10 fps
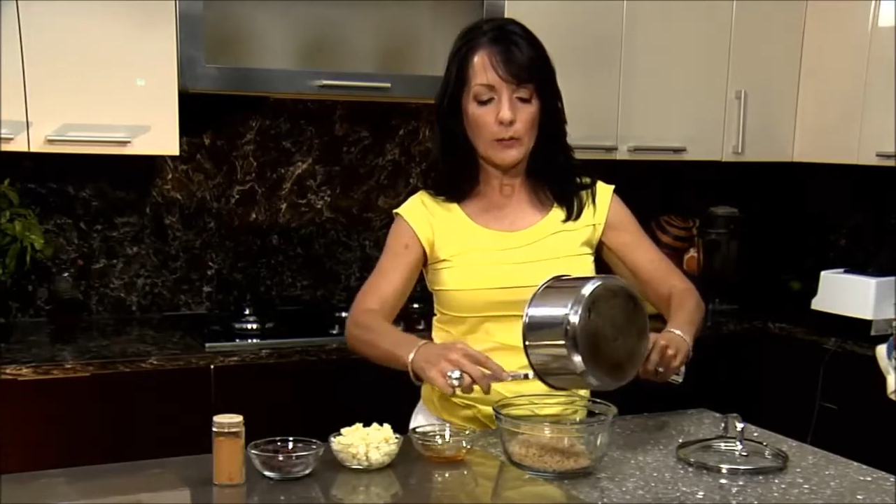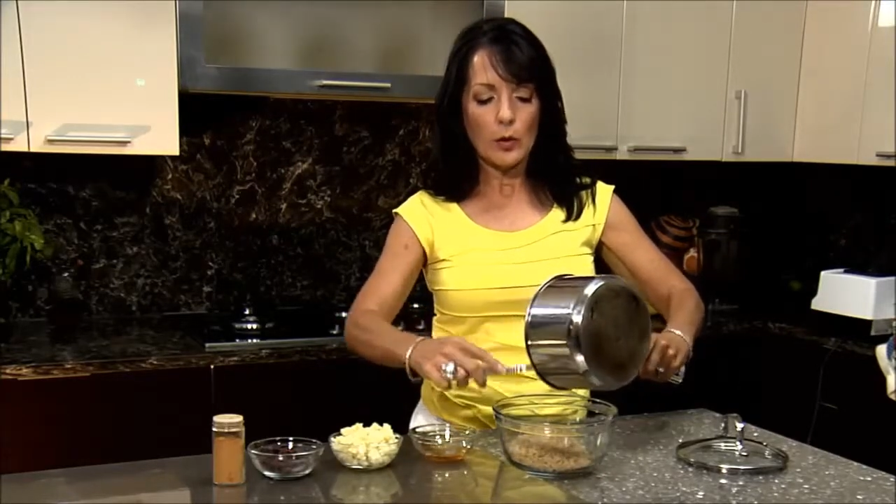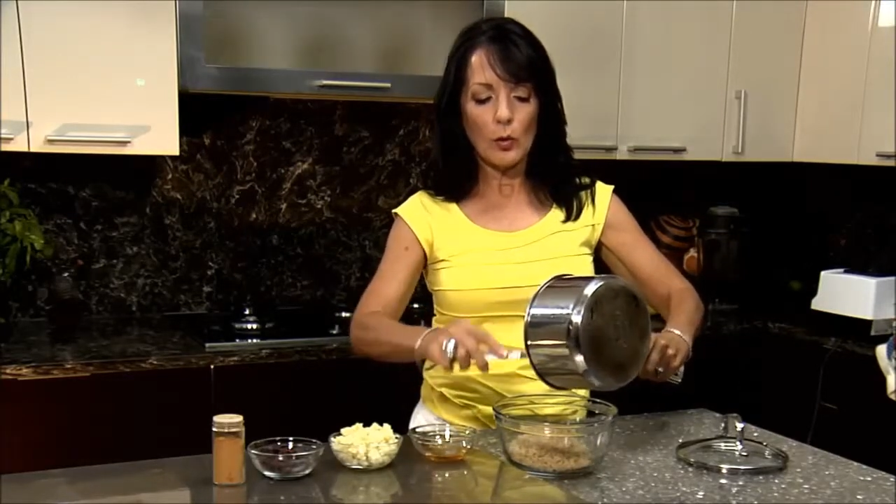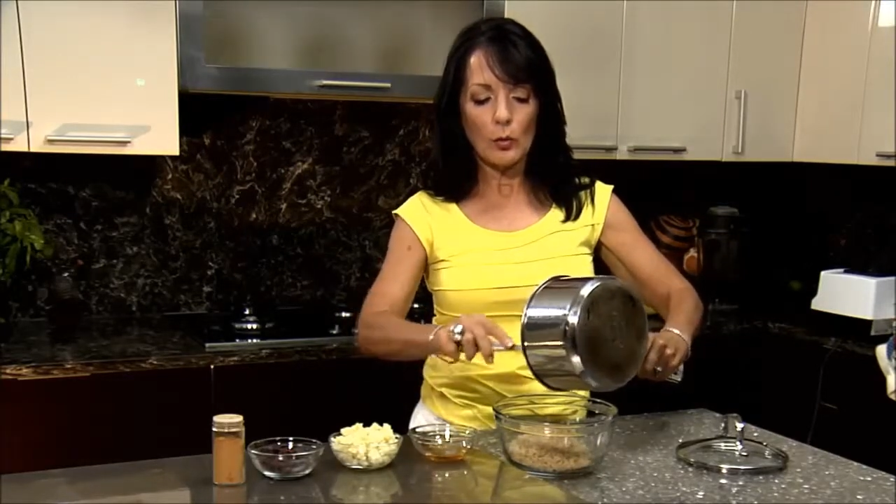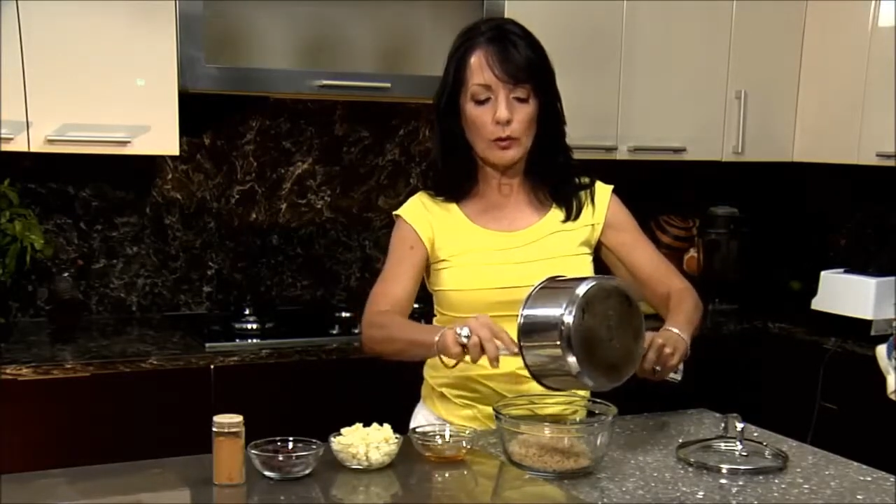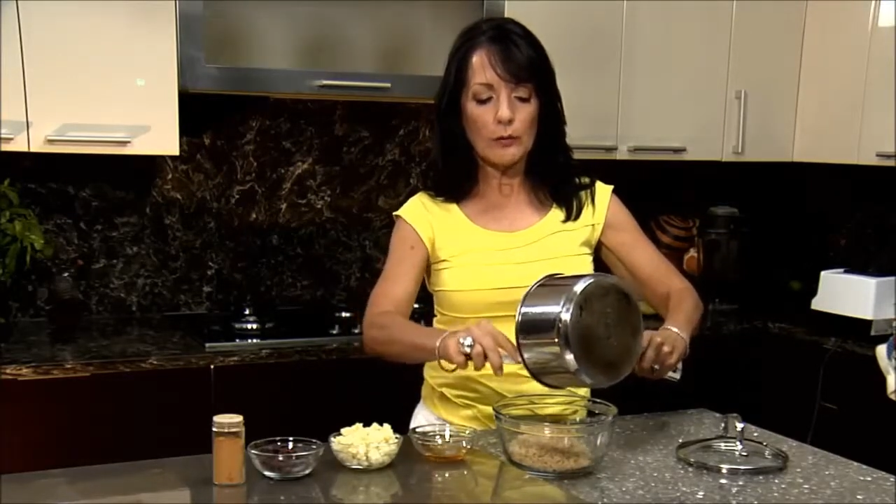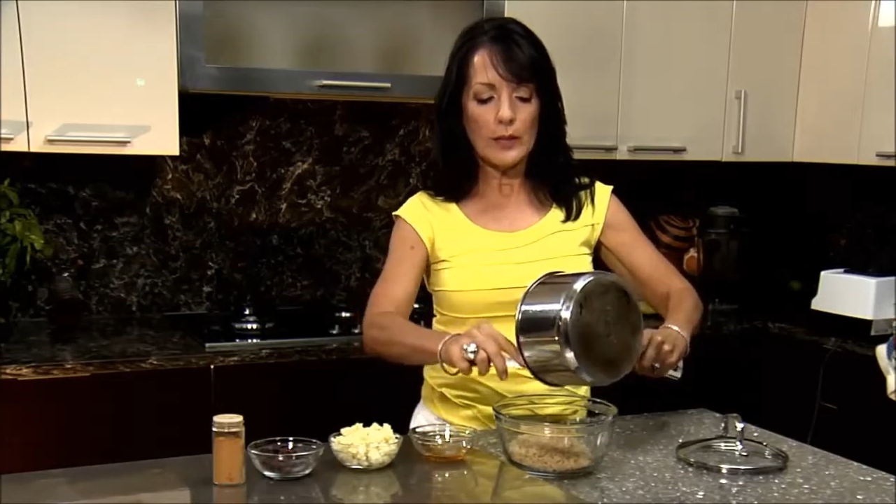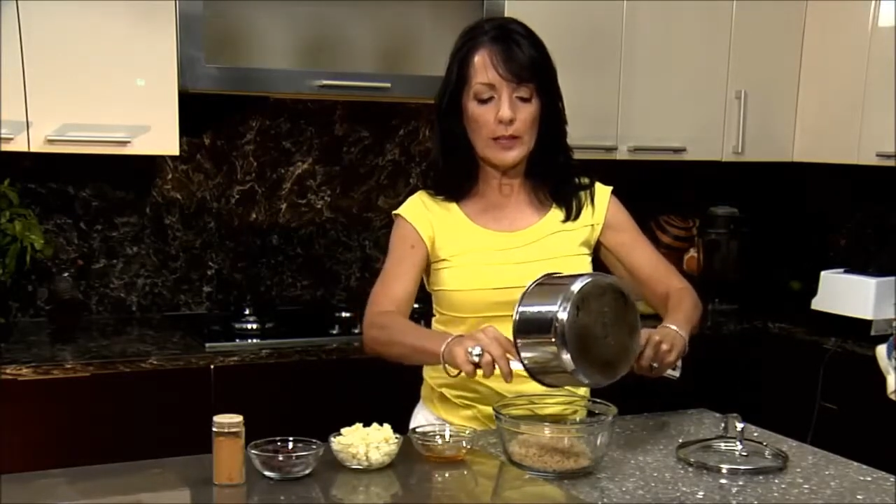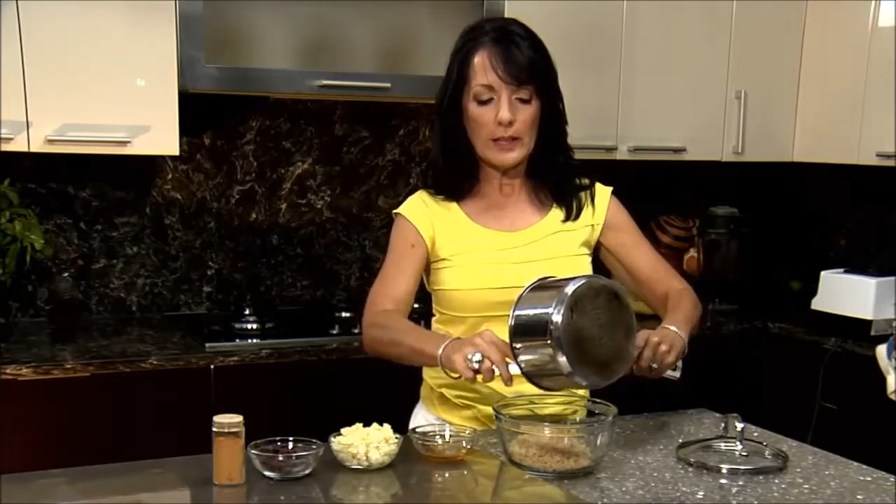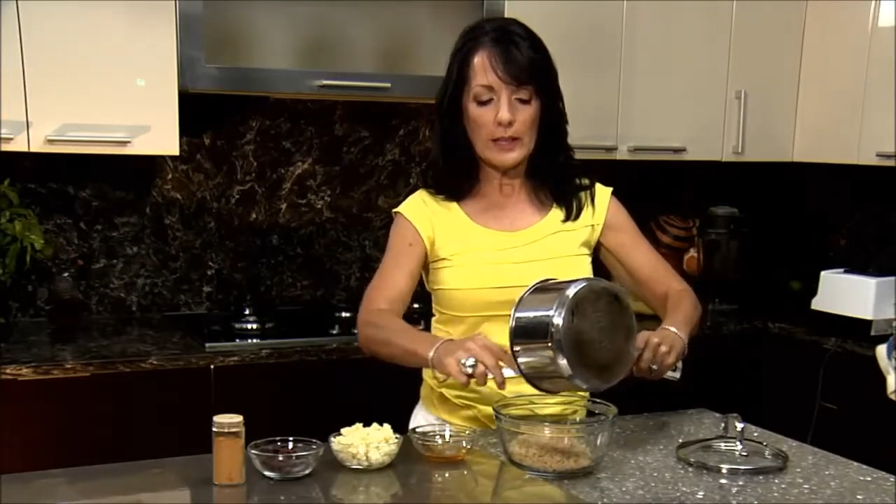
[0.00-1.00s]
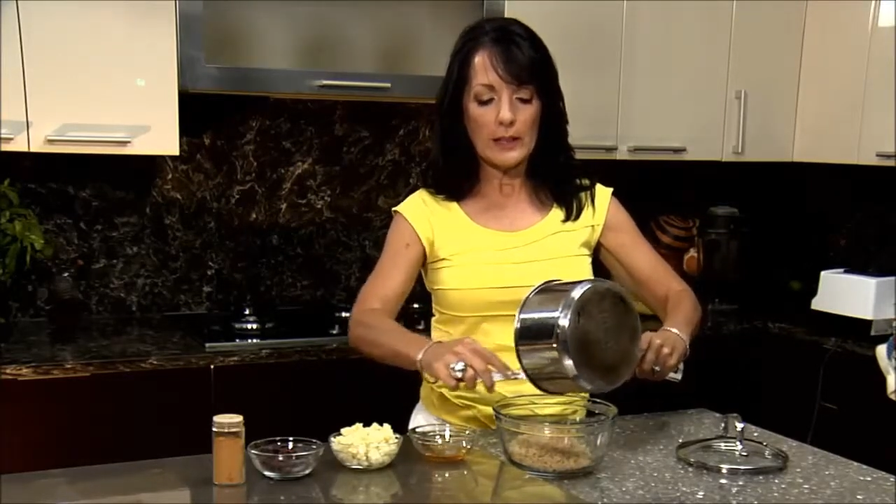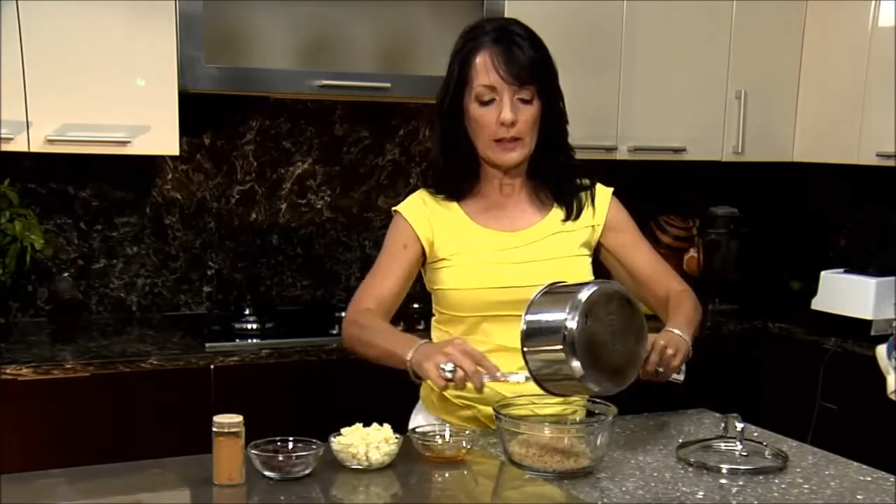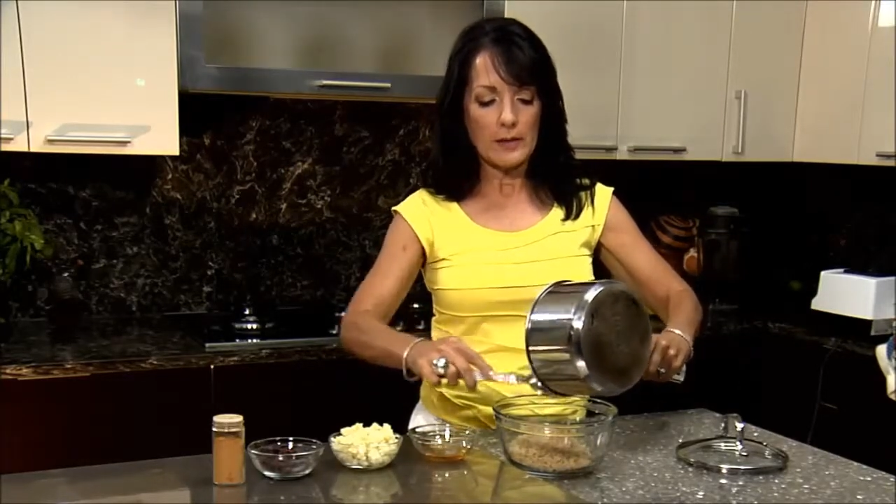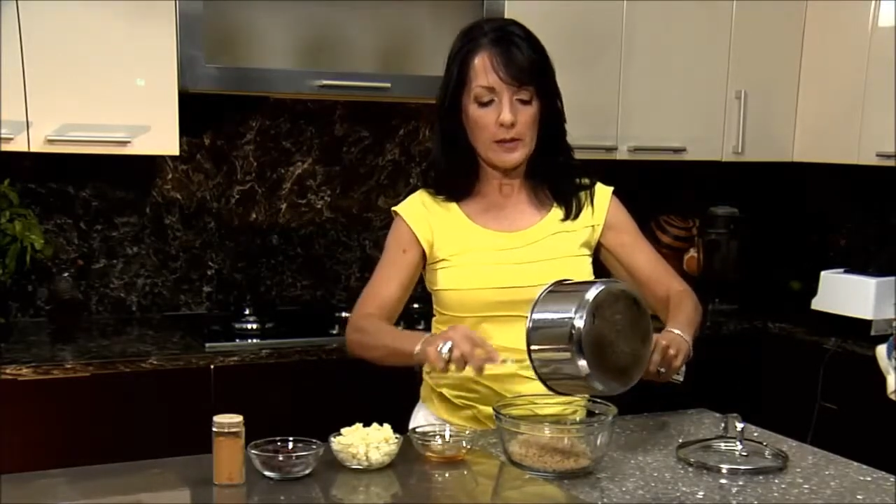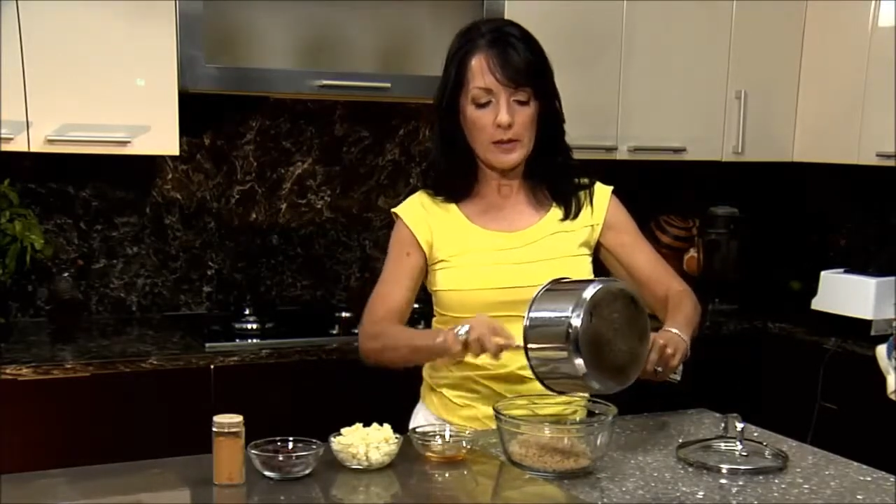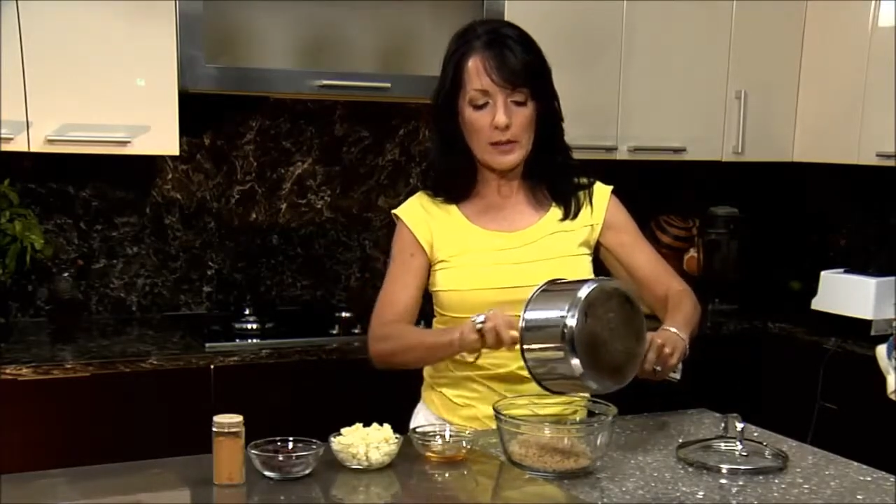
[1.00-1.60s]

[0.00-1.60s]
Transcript: gold of the Incas in